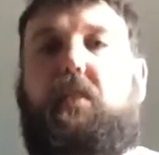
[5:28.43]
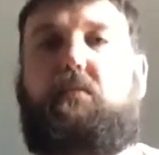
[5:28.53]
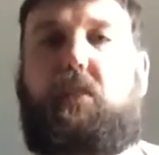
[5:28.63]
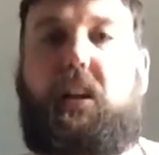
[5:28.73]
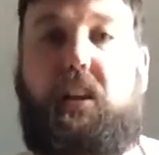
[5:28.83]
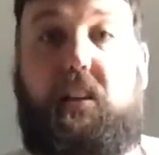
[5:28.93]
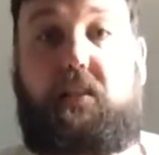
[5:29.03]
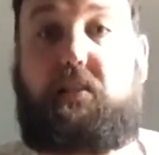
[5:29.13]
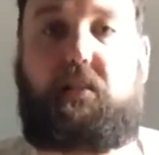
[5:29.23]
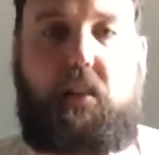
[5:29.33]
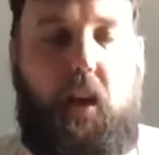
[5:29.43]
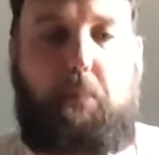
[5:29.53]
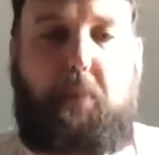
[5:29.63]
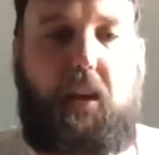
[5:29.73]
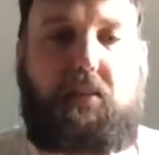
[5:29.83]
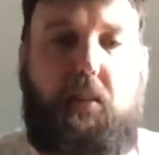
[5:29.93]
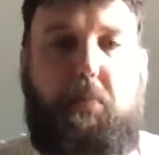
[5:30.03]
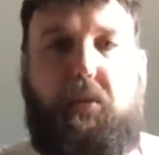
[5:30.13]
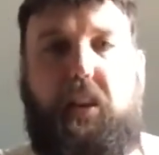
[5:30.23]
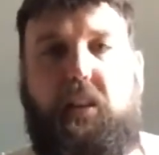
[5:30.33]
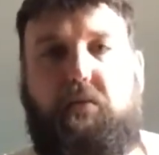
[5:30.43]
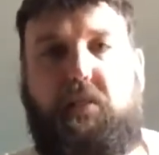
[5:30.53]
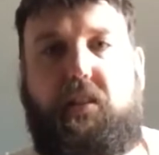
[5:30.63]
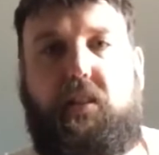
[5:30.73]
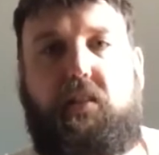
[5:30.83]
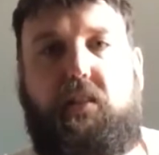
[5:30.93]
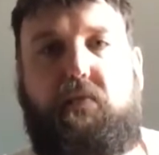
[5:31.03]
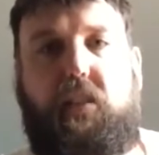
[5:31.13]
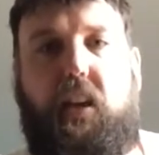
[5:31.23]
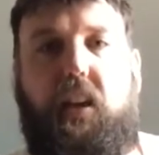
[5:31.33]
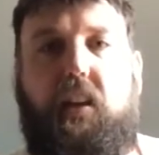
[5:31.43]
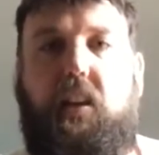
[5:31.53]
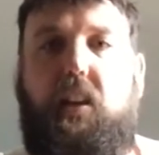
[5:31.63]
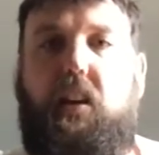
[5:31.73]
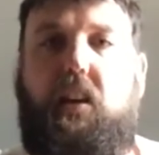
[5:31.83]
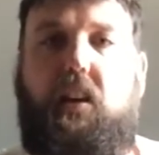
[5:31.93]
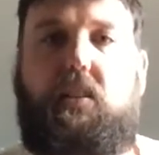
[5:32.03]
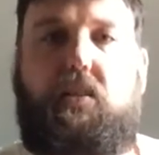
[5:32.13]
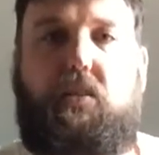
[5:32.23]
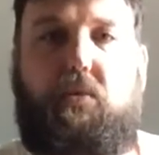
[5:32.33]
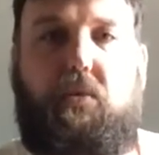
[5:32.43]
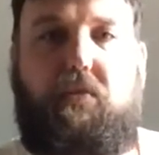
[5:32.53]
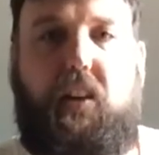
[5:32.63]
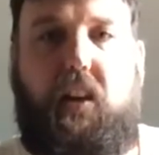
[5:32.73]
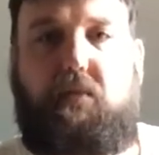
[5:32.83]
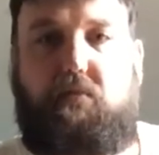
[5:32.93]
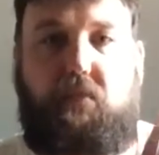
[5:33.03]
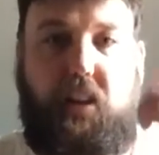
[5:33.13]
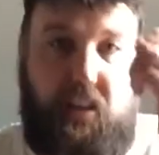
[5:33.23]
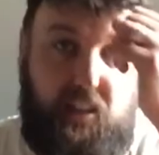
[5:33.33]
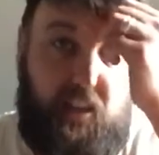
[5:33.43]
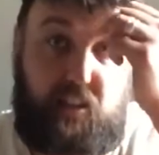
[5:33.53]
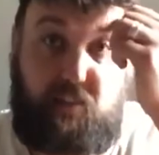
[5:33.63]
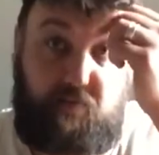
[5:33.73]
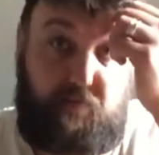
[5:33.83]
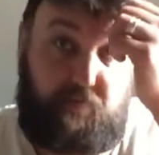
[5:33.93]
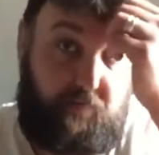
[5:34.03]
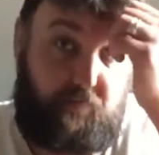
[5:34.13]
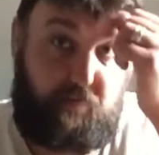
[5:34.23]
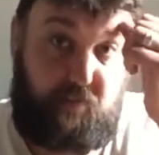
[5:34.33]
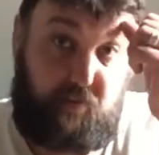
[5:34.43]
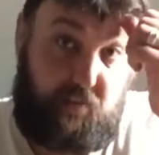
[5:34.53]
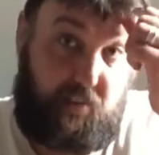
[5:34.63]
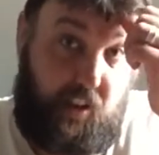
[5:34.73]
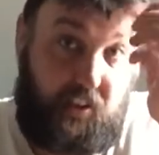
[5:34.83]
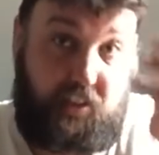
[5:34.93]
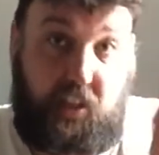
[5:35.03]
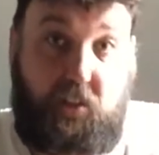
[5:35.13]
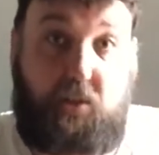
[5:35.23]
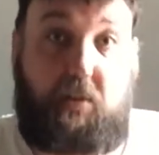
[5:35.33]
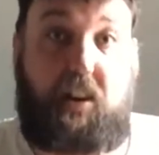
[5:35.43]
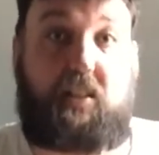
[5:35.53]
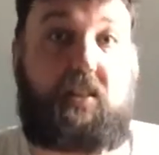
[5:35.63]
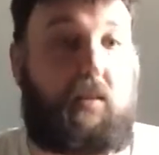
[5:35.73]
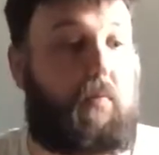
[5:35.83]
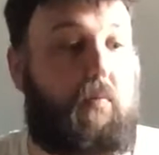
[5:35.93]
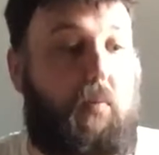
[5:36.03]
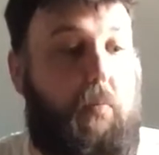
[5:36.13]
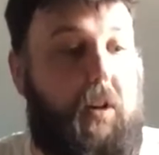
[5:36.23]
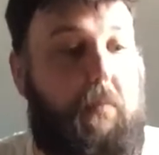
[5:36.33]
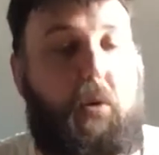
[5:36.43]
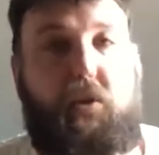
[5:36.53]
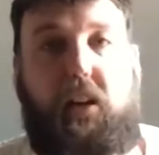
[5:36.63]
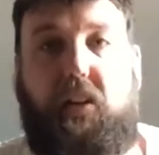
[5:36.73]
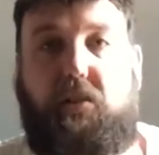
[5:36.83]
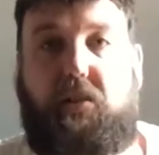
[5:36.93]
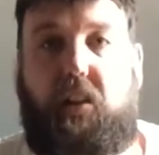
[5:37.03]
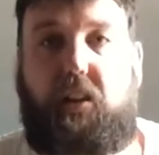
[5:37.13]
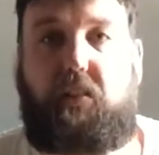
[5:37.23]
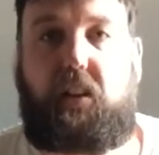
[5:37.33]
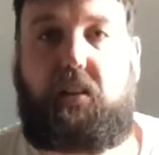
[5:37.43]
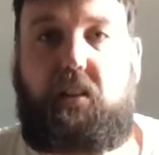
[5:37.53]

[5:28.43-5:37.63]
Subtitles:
really, it picks up on that, it's really sensitive to that, and sort of that really then accentuates the wobbly modulation side of it.